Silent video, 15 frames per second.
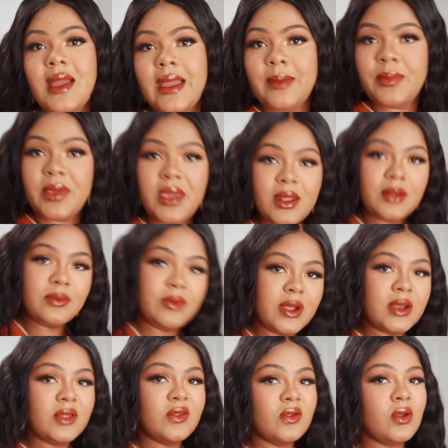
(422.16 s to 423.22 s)
I'm getting
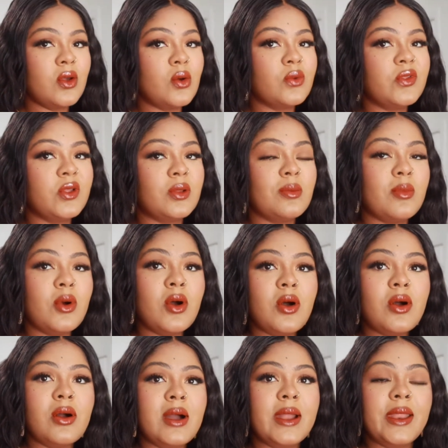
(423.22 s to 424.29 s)
ready to go to the
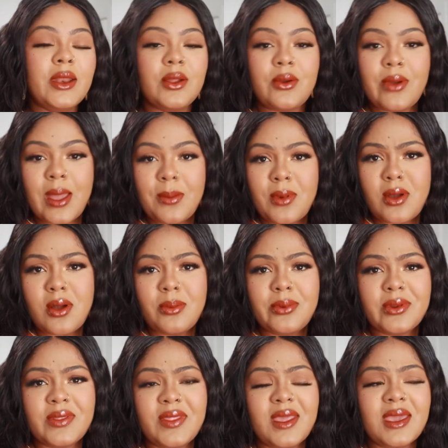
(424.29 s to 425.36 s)
mall. I need to grab a couple
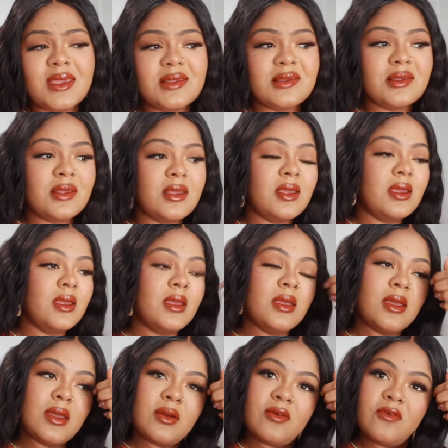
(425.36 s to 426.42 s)
of things
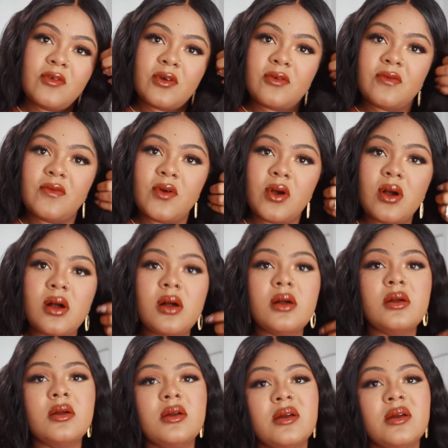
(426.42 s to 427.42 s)
for fall.